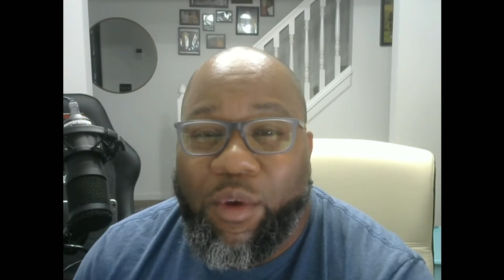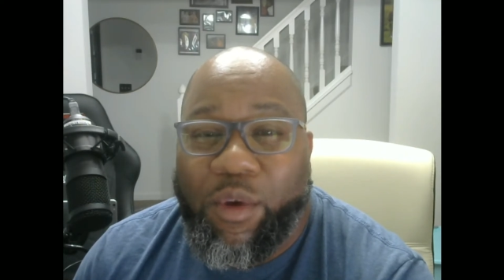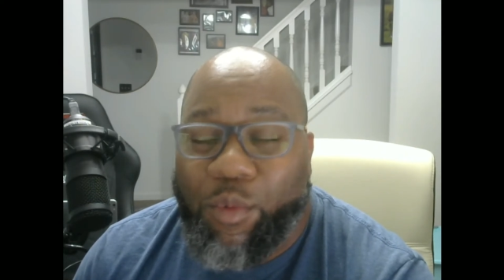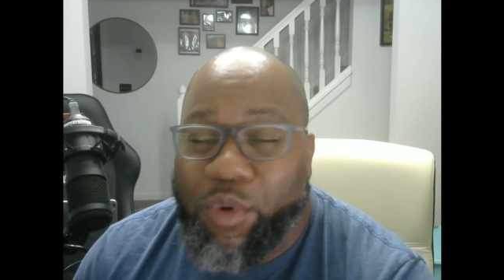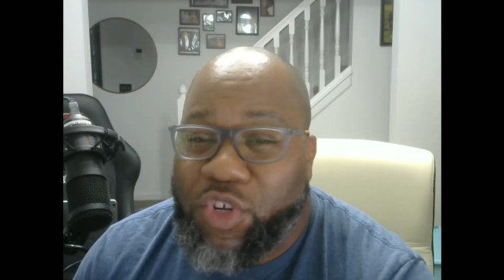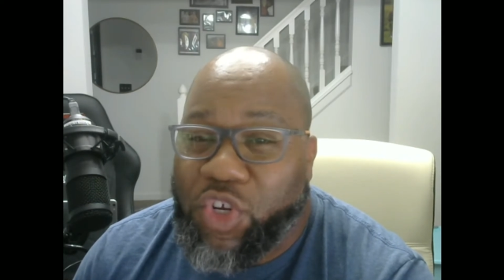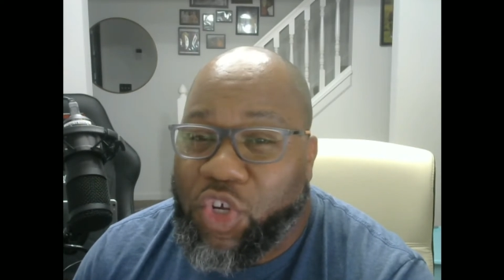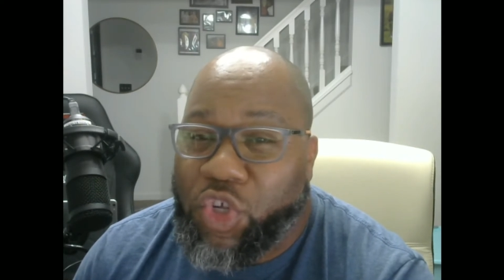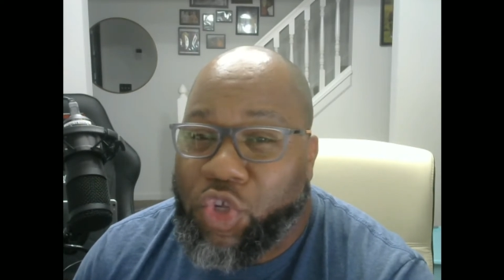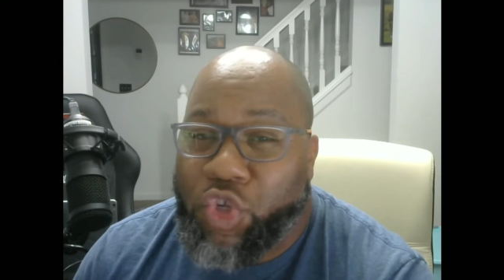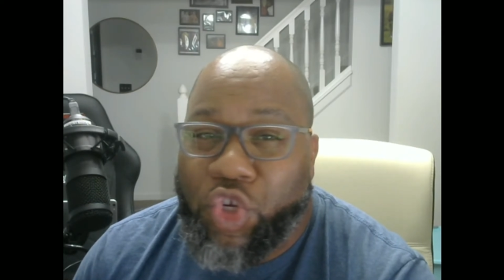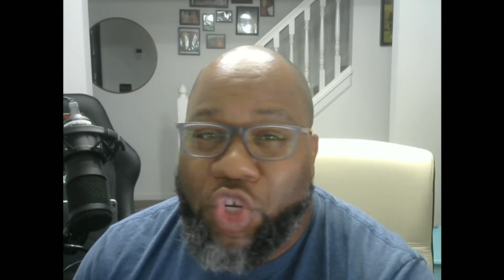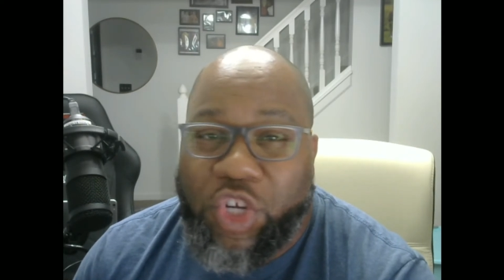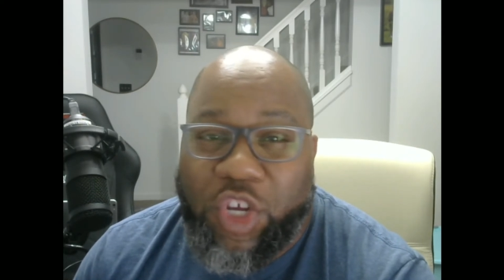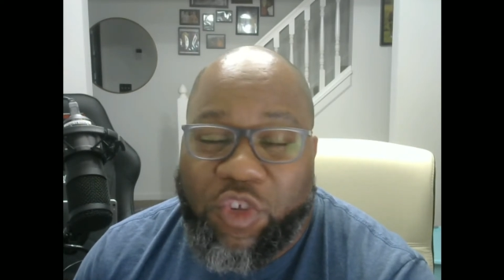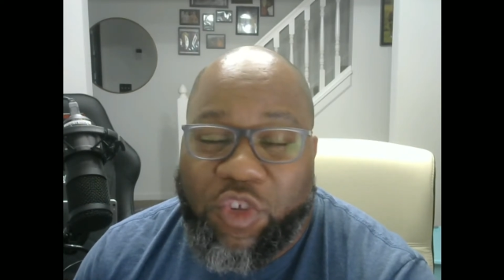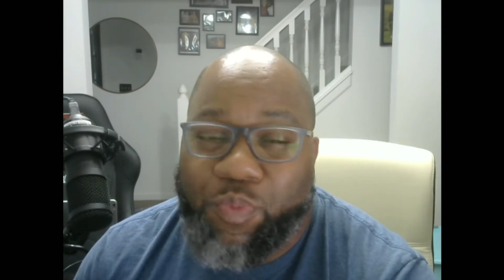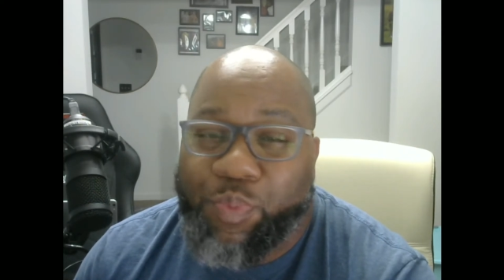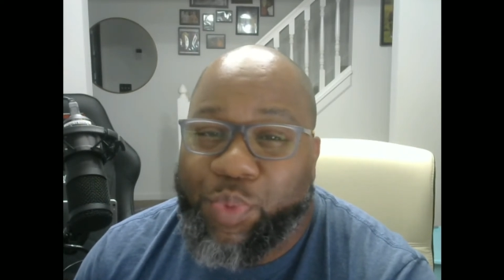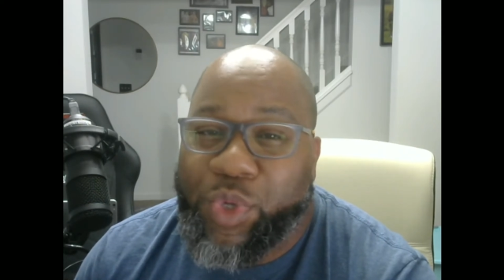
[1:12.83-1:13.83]
which is
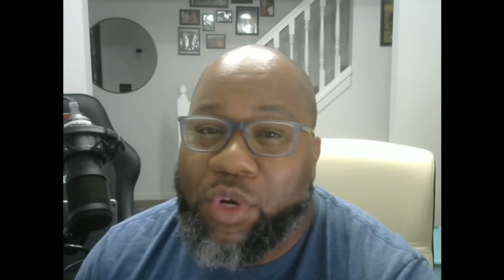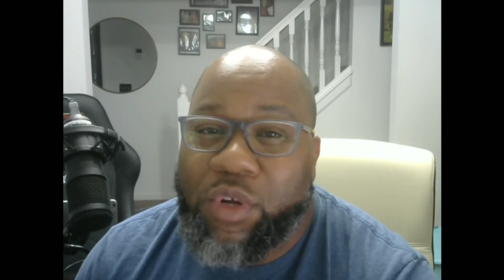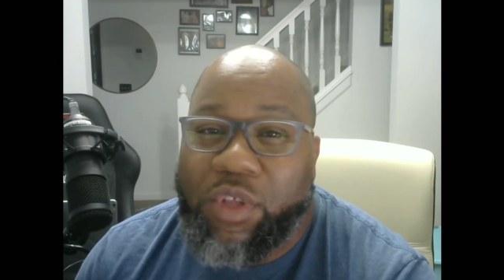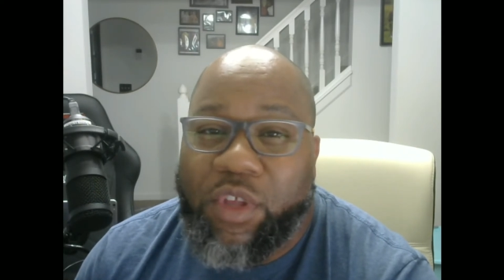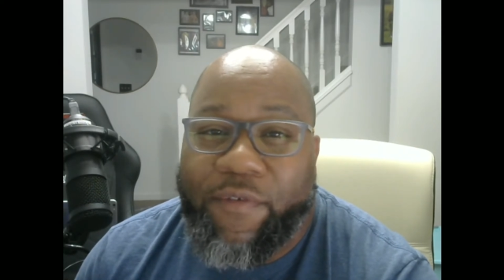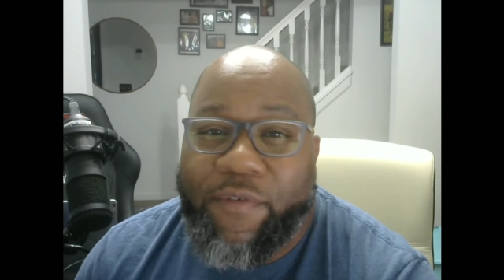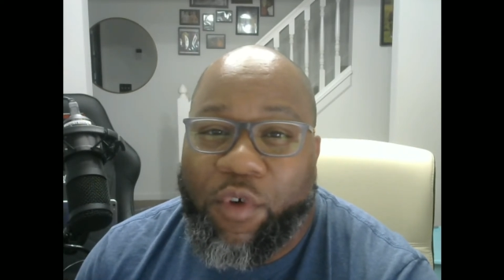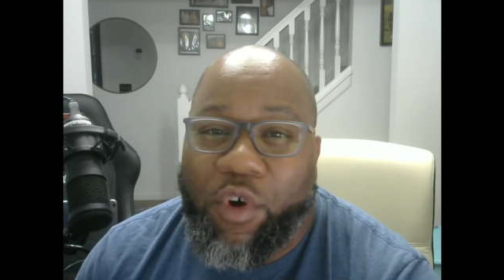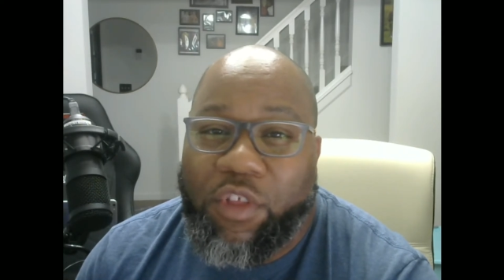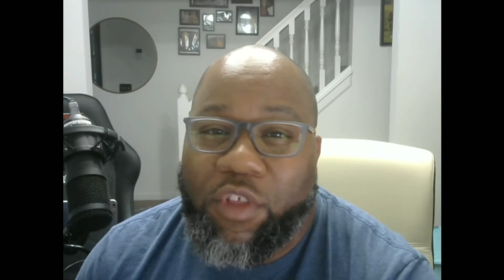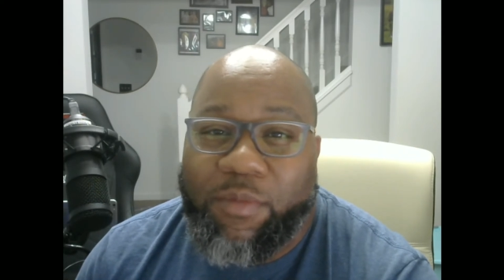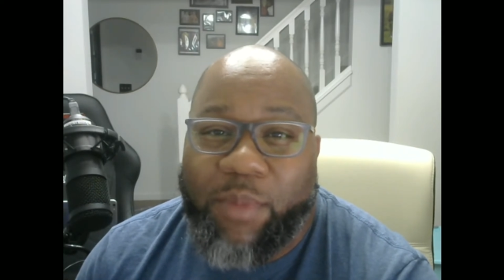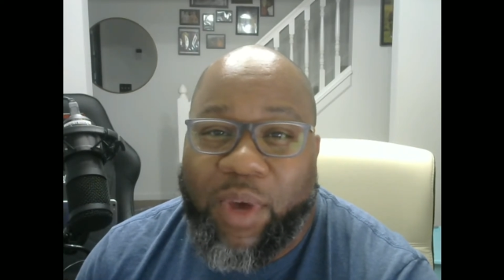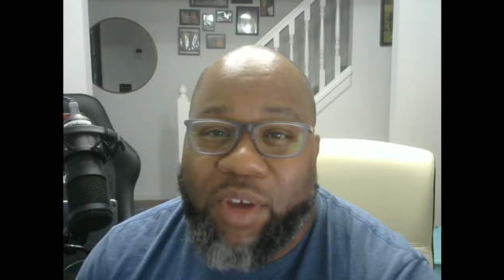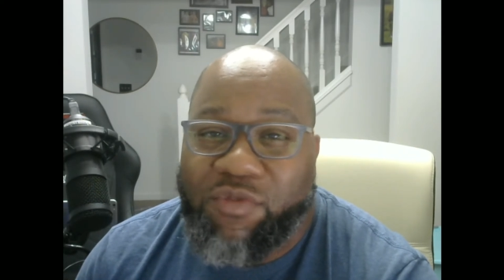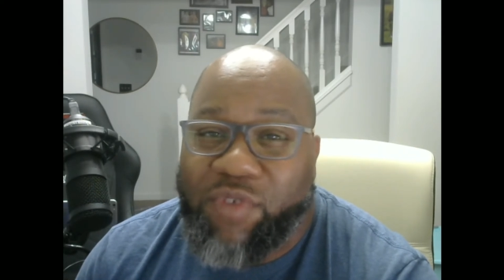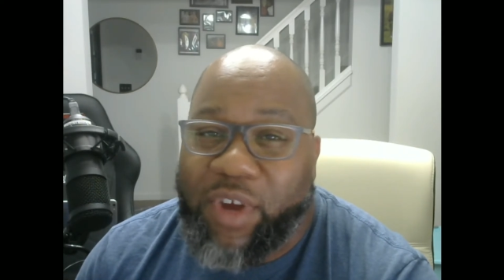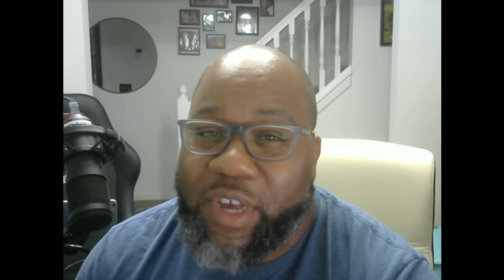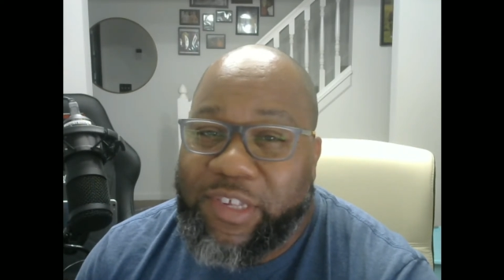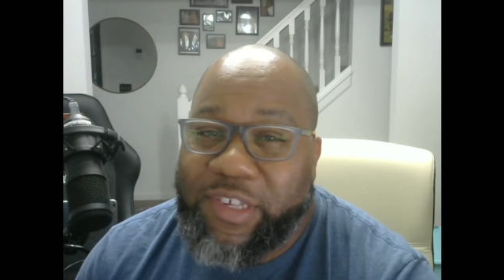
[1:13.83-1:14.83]
just purely for all of my
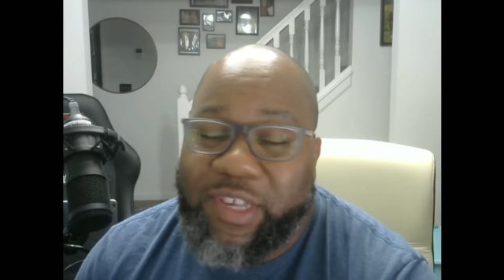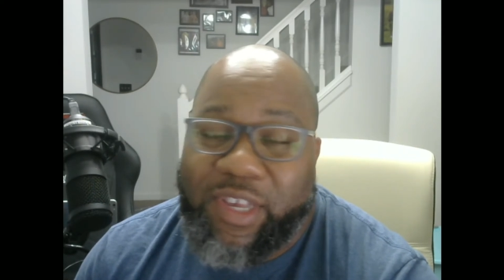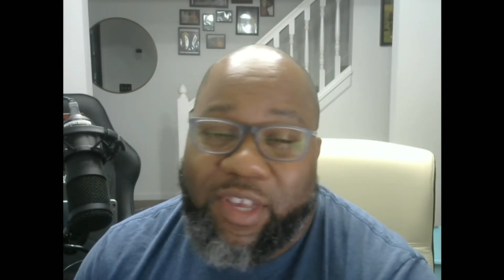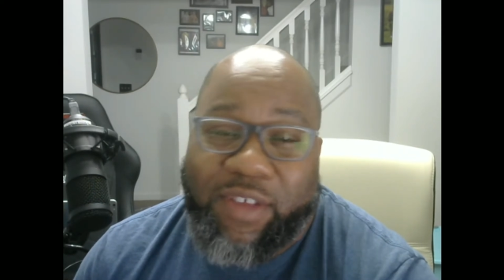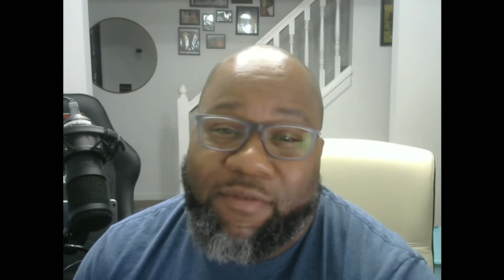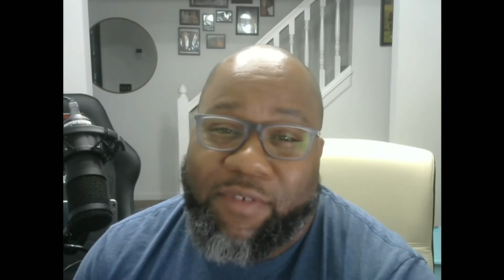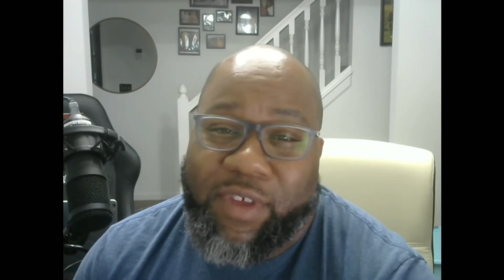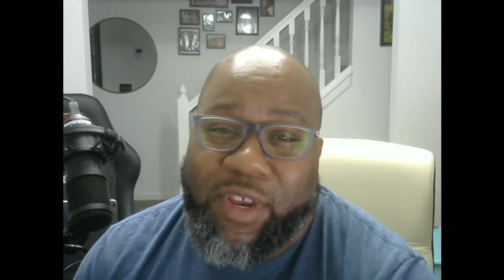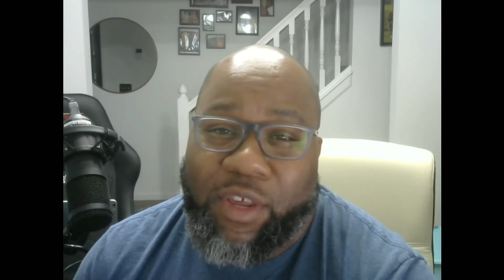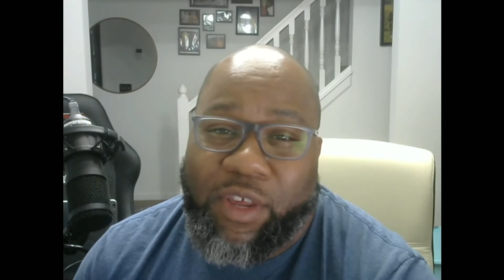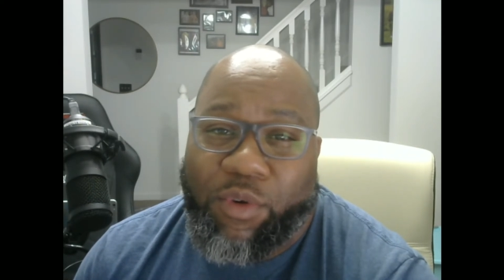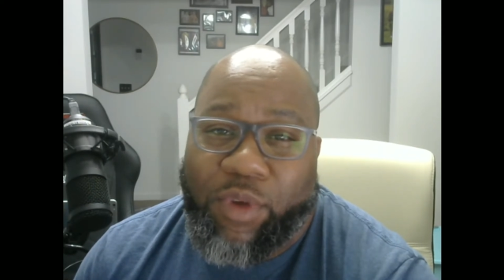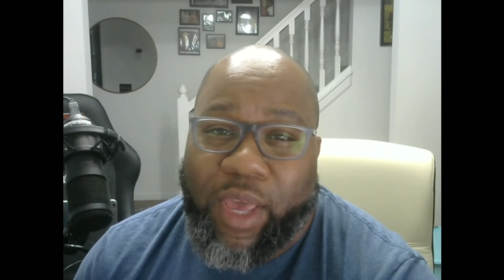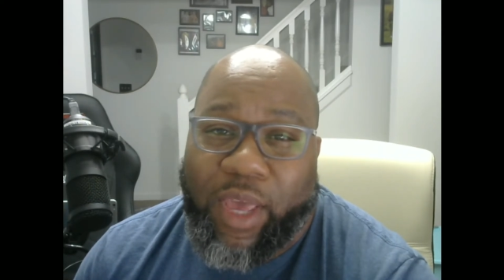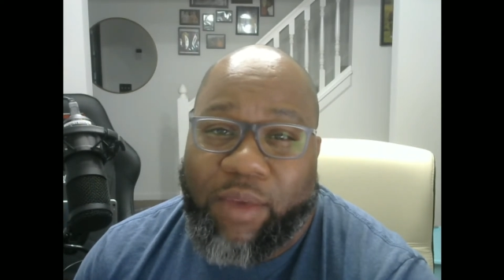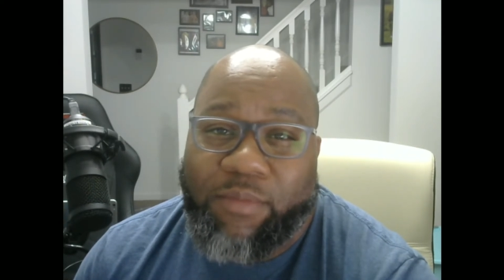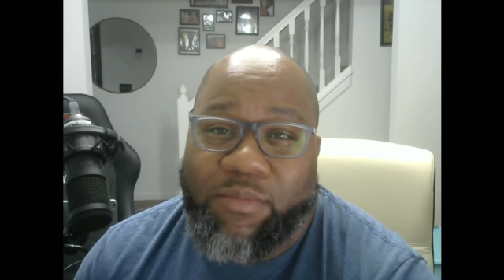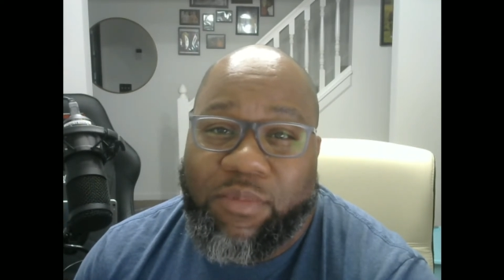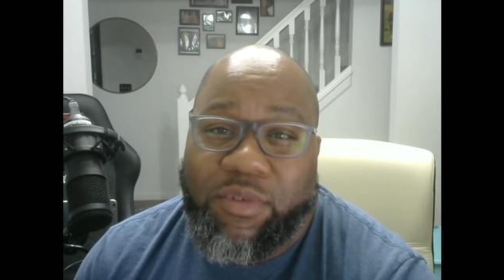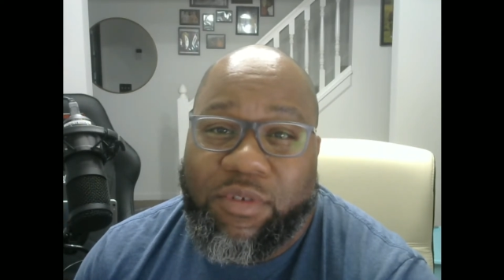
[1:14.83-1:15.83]
racing and video
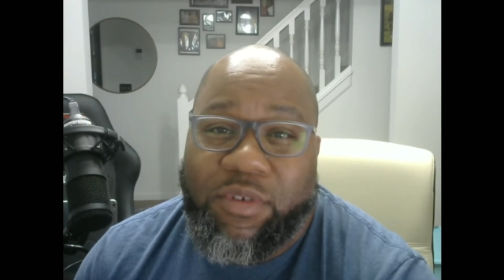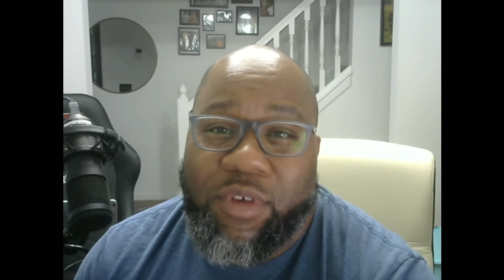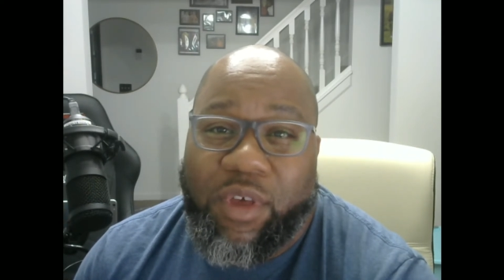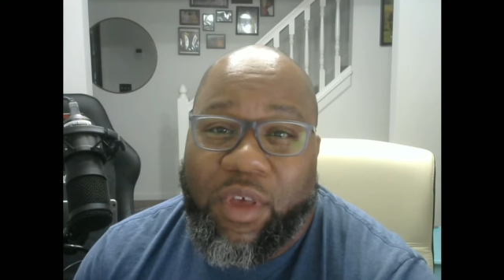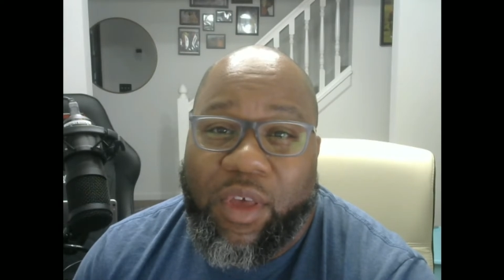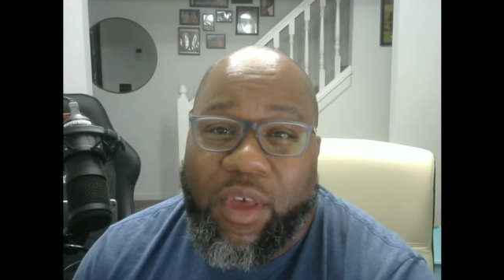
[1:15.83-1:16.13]
games.